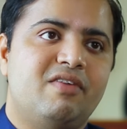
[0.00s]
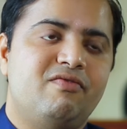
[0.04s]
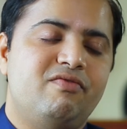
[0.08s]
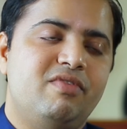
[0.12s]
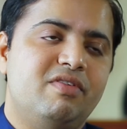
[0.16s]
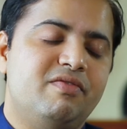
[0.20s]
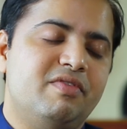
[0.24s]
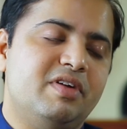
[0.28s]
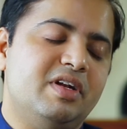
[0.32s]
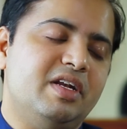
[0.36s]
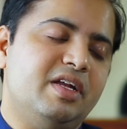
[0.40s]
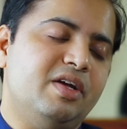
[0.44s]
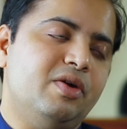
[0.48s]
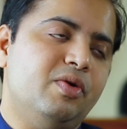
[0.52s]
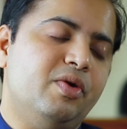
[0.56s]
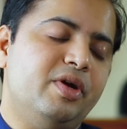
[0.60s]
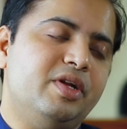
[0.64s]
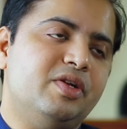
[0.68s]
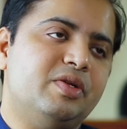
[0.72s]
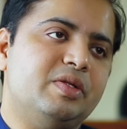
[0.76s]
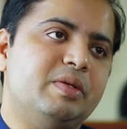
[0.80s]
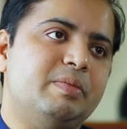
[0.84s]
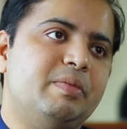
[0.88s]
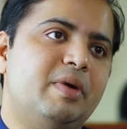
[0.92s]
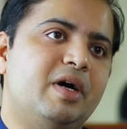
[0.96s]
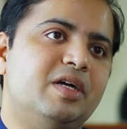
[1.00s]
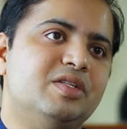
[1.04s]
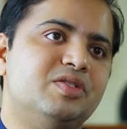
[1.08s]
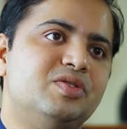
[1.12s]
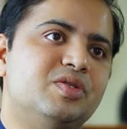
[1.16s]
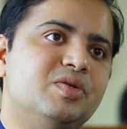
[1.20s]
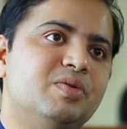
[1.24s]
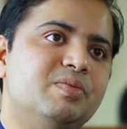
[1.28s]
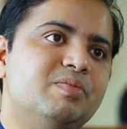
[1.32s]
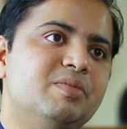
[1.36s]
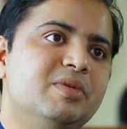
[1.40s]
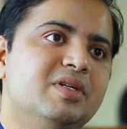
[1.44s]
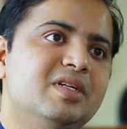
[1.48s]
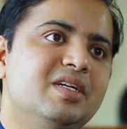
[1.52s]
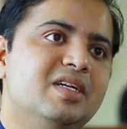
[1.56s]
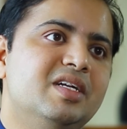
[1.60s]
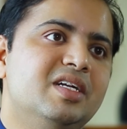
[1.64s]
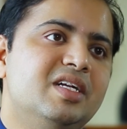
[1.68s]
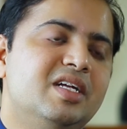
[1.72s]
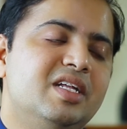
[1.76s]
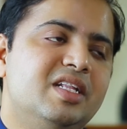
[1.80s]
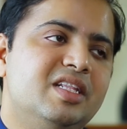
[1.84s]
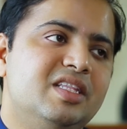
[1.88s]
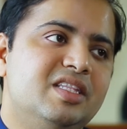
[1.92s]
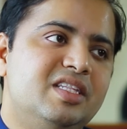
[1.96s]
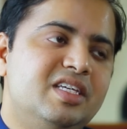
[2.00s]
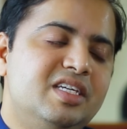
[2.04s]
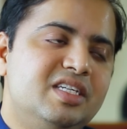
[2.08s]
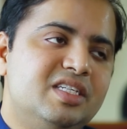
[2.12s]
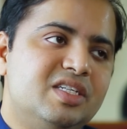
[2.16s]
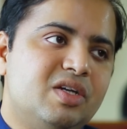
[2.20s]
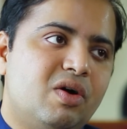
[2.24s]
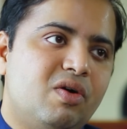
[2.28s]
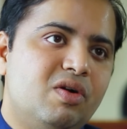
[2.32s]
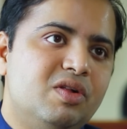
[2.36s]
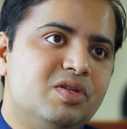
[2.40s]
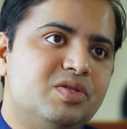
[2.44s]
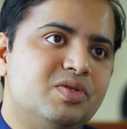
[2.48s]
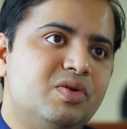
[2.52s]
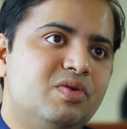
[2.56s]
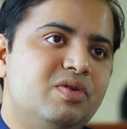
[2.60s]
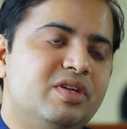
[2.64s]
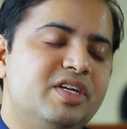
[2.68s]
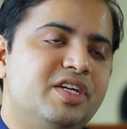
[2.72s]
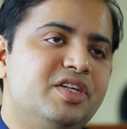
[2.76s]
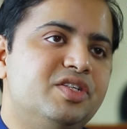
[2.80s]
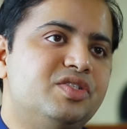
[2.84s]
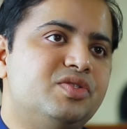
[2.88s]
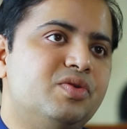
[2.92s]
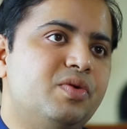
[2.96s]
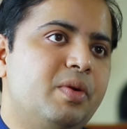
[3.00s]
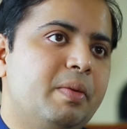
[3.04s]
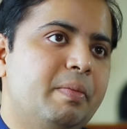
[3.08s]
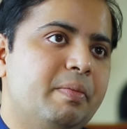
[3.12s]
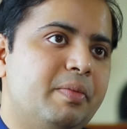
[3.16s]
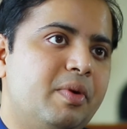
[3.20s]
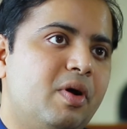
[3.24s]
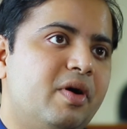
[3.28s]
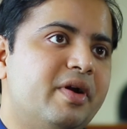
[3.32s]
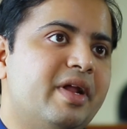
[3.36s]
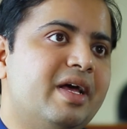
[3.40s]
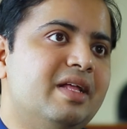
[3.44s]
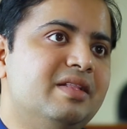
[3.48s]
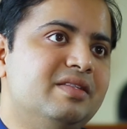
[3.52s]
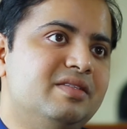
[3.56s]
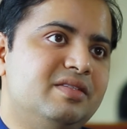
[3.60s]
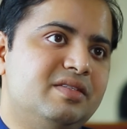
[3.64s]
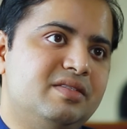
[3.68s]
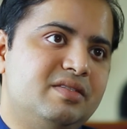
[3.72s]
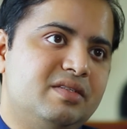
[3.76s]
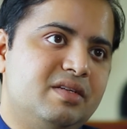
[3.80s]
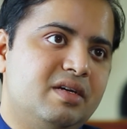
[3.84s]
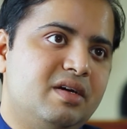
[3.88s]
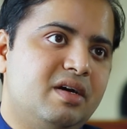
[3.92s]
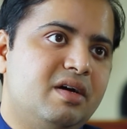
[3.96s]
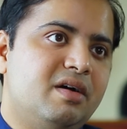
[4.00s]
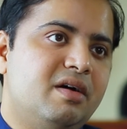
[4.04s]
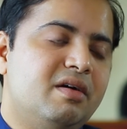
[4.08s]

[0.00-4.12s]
frequently going to the bathroom, this also leads to impotence,